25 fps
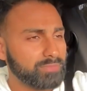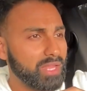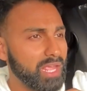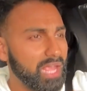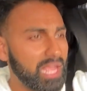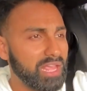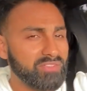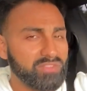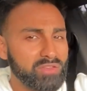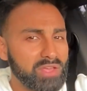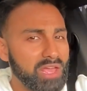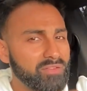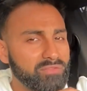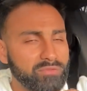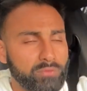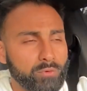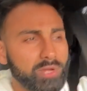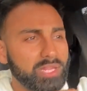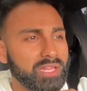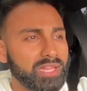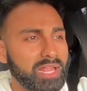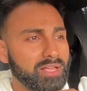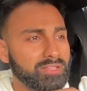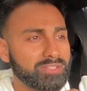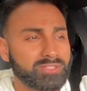if you have
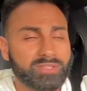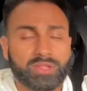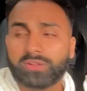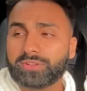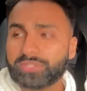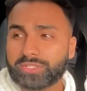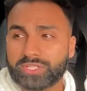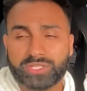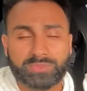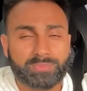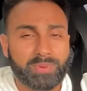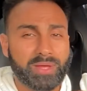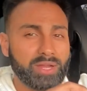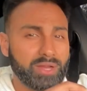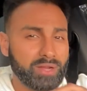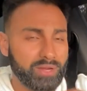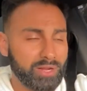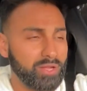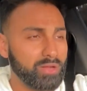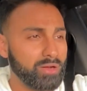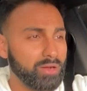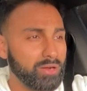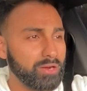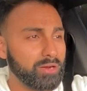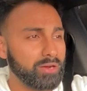$40,000 to spend on
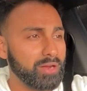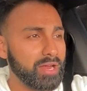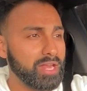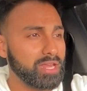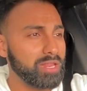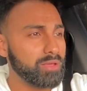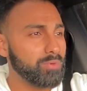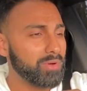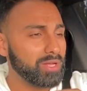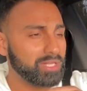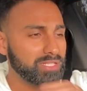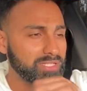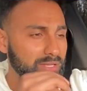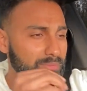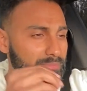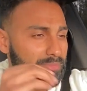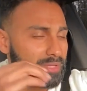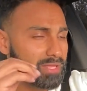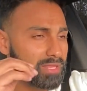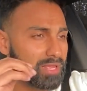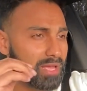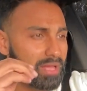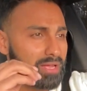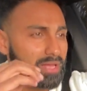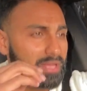a car and you want
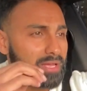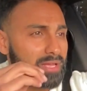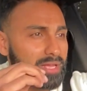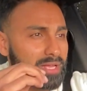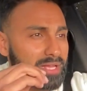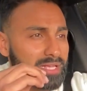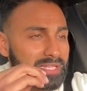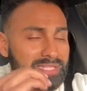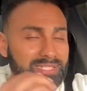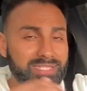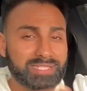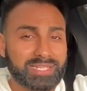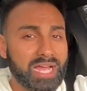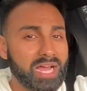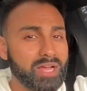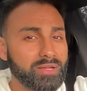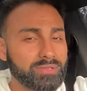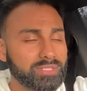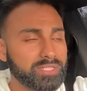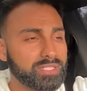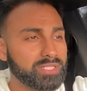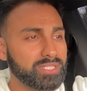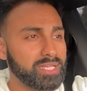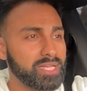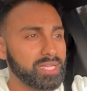something that
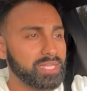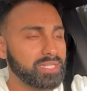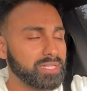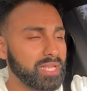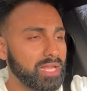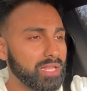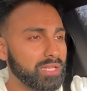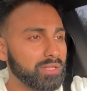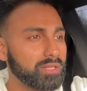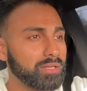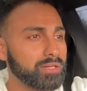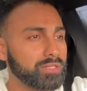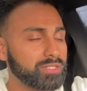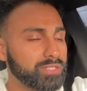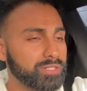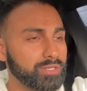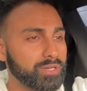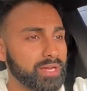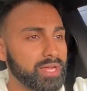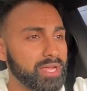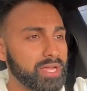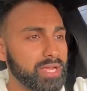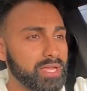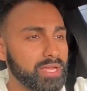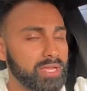sounds sick, that looks
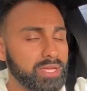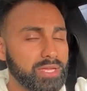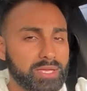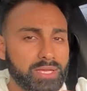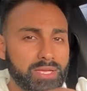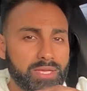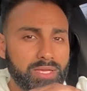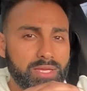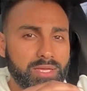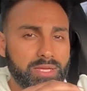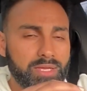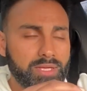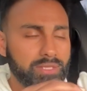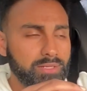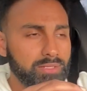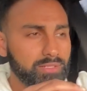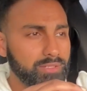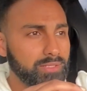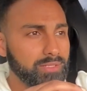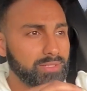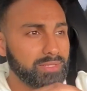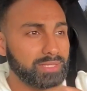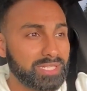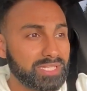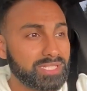great,
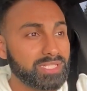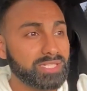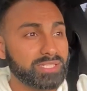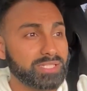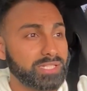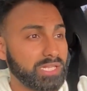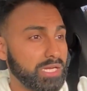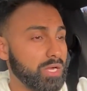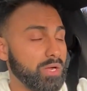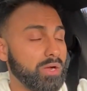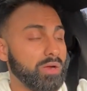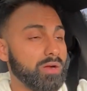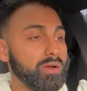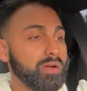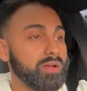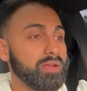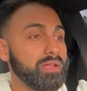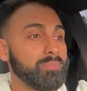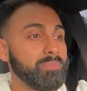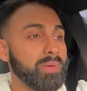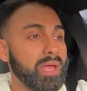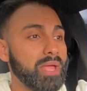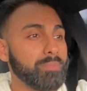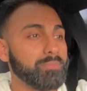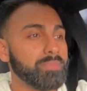this is the car,
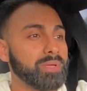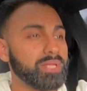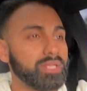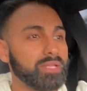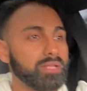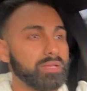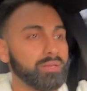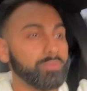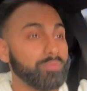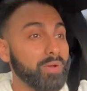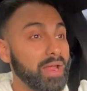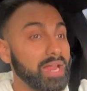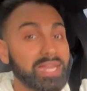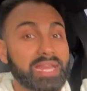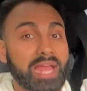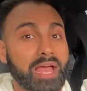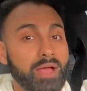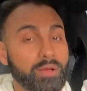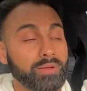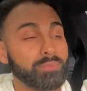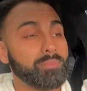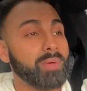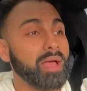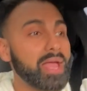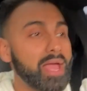in my opinion. Right
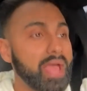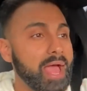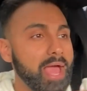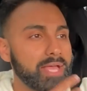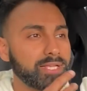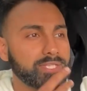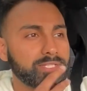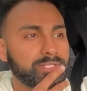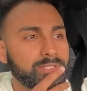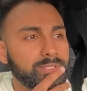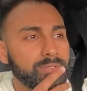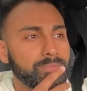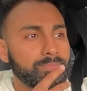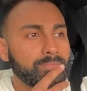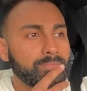now, in my eyes.